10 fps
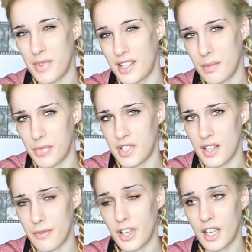
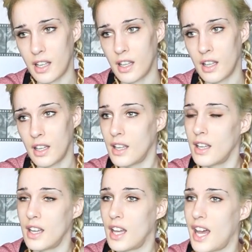specific,
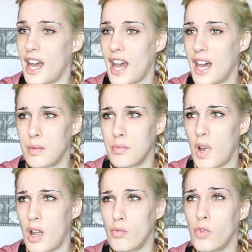and
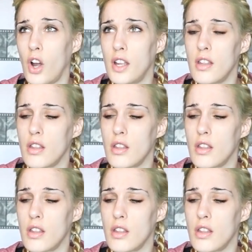my right